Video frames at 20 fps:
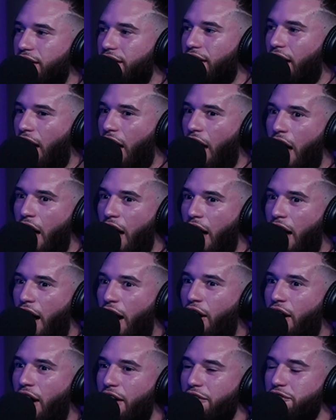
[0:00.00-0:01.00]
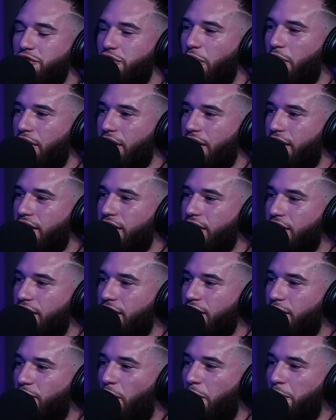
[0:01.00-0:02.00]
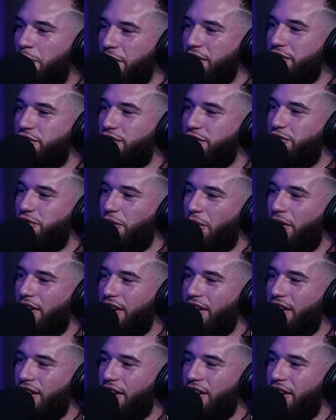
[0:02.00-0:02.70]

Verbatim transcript: it. I- I'll have joy. What brings you